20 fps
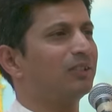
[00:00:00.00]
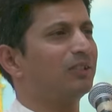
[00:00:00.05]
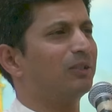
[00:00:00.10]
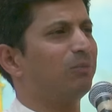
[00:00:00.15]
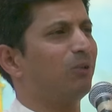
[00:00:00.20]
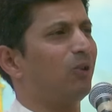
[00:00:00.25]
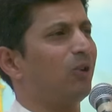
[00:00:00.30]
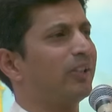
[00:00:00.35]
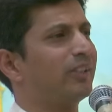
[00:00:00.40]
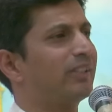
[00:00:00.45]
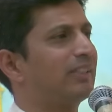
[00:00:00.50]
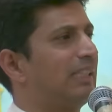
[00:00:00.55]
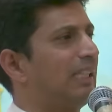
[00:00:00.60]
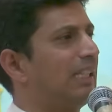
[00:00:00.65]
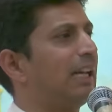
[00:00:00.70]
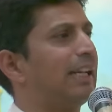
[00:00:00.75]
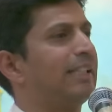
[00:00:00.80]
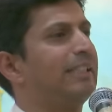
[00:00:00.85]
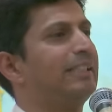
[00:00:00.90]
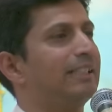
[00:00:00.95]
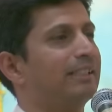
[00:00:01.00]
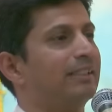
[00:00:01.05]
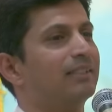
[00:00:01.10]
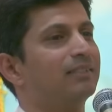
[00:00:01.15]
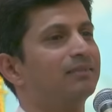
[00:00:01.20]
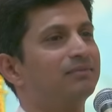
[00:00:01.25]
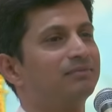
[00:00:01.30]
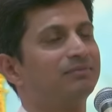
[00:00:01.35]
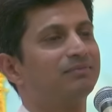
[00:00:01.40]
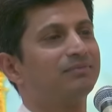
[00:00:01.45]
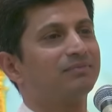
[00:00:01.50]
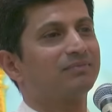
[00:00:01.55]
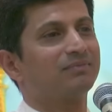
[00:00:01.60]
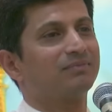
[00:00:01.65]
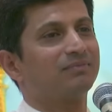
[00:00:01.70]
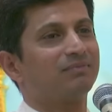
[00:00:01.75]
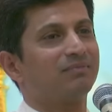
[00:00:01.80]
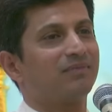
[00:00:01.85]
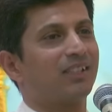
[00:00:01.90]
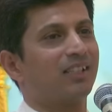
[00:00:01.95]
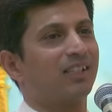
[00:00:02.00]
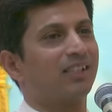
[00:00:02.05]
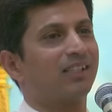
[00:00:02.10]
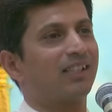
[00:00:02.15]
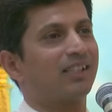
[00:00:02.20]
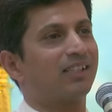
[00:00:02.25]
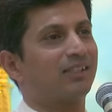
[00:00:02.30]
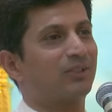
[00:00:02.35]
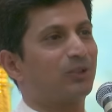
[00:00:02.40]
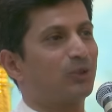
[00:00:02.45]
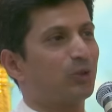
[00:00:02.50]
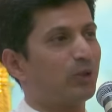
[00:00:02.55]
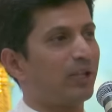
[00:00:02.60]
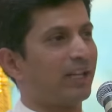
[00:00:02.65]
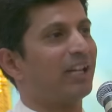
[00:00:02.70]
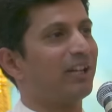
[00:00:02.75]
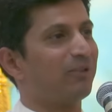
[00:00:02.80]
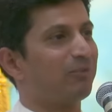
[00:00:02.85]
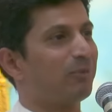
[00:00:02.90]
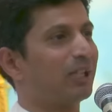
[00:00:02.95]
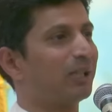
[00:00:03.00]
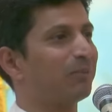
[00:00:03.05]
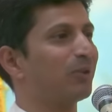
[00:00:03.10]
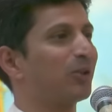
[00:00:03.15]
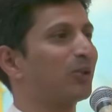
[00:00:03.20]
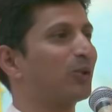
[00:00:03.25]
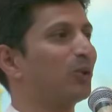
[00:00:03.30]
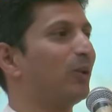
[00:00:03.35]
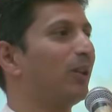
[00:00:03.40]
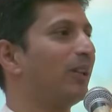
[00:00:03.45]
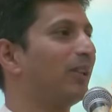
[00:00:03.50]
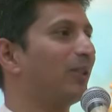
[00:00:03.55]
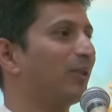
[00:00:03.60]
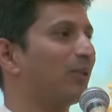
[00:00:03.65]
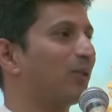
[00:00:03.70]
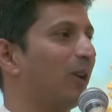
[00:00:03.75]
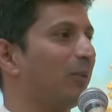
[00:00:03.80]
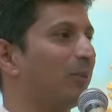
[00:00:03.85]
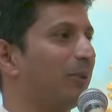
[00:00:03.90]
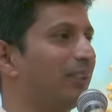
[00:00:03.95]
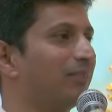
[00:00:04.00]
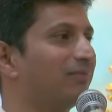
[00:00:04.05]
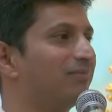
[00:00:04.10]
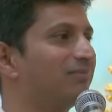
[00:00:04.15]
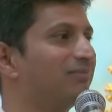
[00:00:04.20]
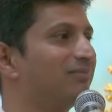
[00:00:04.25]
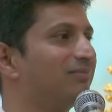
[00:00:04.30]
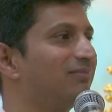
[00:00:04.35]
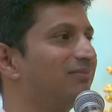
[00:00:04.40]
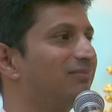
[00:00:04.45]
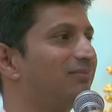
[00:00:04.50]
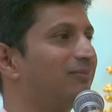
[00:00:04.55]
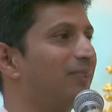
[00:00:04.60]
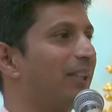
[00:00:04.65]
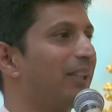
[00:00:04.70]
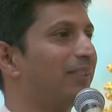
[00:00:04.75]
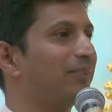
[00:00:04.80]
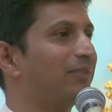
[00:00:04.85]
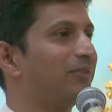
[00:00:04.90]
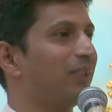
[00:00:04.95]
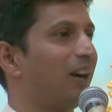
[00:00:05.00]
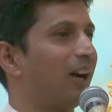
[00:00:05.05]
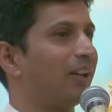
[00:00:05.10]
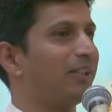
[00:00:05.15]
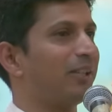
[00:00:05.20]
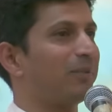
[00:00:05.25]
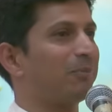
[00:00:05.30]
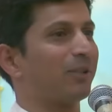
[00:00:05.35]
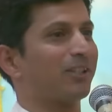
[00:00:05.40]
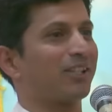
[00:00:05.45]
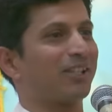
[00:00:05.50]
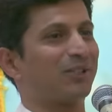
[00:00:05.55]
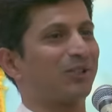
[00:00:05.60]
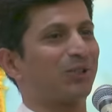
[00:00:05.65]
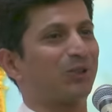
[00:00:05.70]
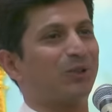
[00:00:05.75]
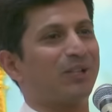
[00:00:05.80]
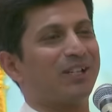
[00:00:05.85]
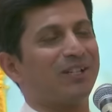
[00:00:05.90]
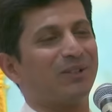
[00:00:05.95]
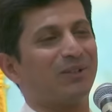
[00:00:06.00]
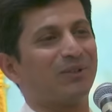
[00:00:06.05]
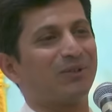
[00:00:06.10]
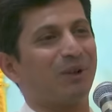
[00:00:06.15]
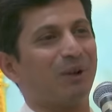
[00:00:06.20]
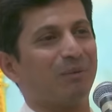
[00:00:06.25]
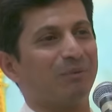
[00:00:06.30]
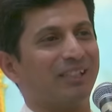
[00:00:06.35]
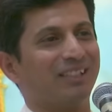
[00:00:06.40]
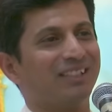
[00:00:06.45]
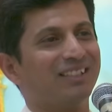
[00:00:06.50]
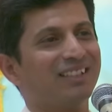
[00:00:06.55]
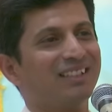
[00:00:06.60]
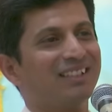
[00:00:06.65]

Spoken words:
The boy is delighted. He says, today I have become a student of Swami. Right? 100% student of Swami.